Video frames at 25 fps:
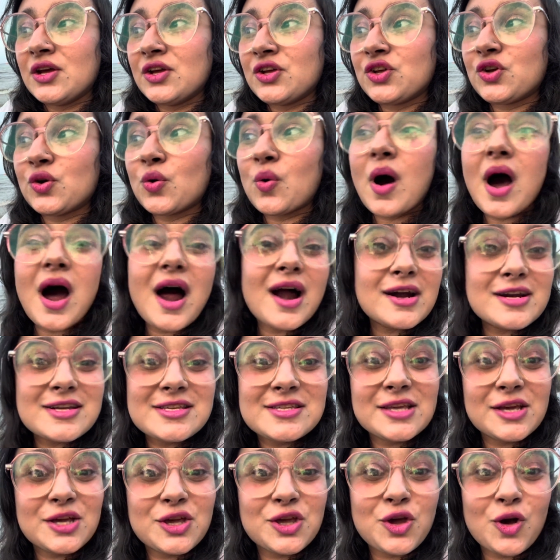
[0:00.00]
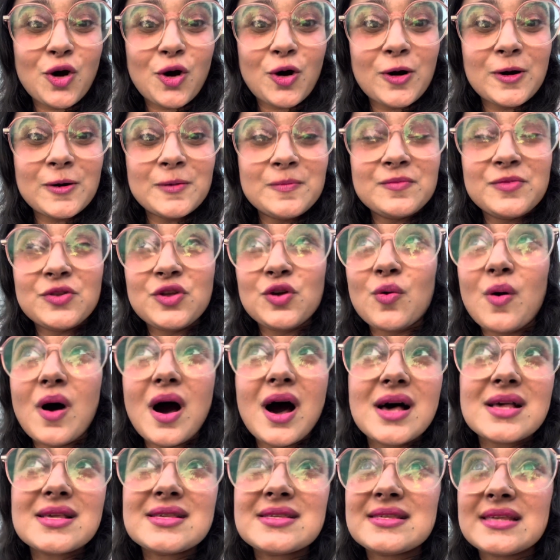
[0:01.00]
you are secure, you
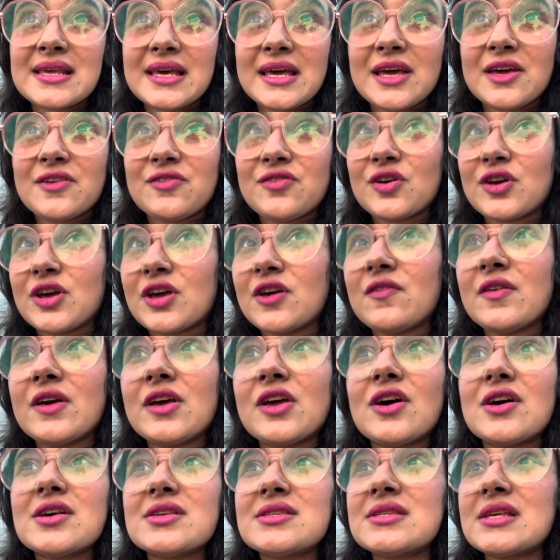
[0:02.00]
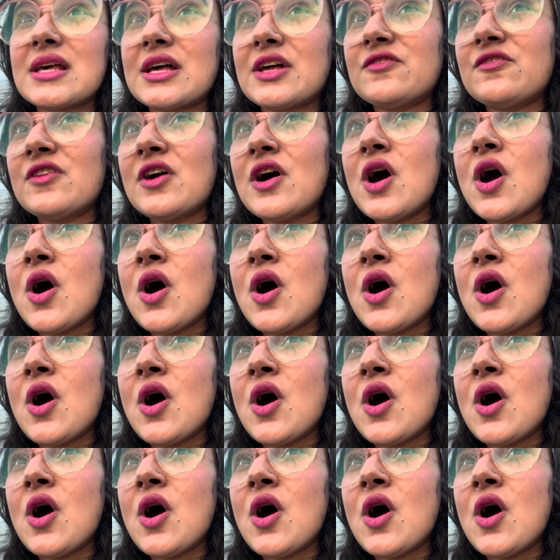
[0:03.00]
are safe, you're giving yourself